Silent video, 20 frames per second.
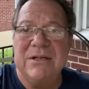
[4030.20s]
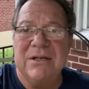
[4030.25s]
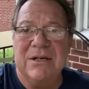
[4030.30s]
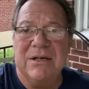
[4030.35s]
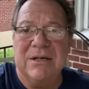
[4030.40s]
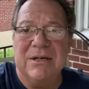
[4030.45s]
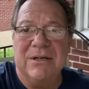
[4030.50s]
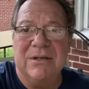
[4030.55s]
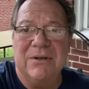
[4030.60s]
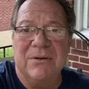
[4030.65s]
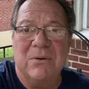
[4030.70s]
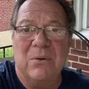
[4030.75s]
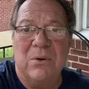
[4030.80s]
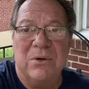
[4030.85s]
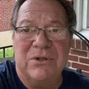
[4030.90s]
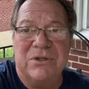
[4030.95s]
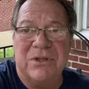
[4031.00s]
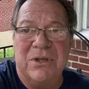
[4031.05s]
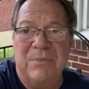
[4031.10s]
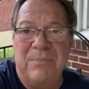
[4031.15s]
of
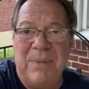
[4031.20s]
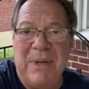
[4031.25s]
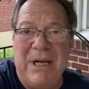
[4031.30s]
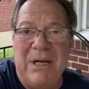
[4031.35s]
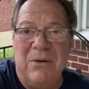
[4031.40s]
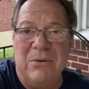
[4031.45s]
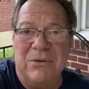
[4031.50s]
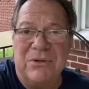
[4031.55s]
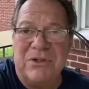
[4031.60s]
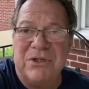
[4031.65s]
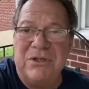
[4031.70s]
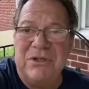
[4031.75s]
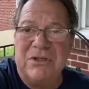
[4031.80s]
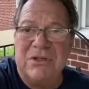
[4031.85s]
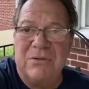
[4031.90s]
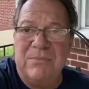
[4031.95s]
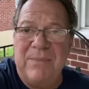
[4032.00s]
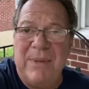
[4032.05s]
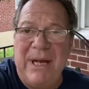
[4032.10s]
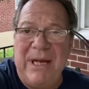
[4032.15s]
course, the Beatles and
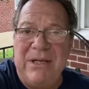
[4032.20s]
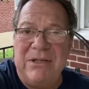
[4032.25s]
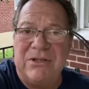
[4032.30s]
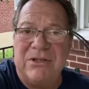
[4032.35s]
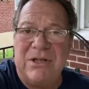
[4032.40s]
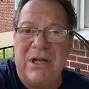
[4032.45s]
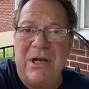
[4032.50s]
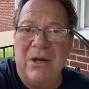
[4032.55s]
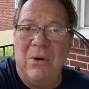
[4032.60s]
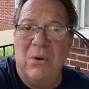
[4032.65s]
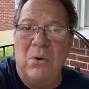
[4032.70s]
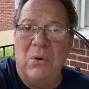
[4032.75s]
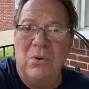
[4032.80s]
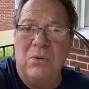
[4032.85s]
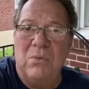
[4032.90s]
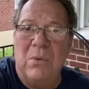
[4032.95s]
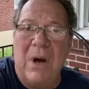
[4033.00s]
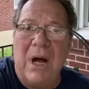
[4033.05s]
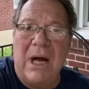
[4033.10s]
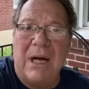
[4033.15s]
some mainstay
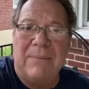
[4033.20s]
old rock